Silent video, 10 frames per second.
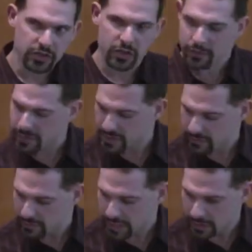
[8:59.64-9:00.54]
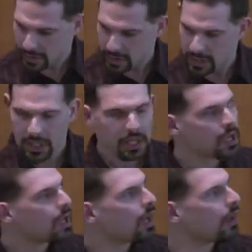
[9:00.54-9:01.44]
the surface of the earth.
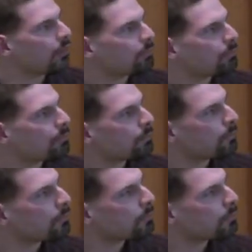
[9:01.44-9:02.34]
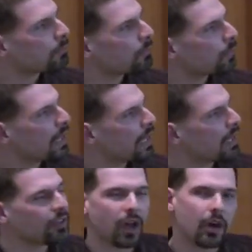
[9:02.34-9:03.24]
Um, get
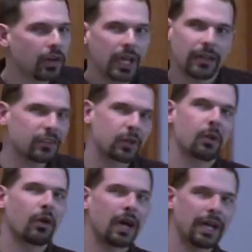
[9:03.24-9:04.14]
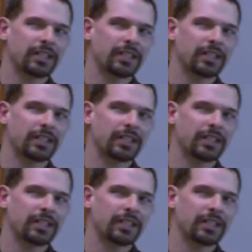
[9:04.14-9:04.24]
at all kinds of cool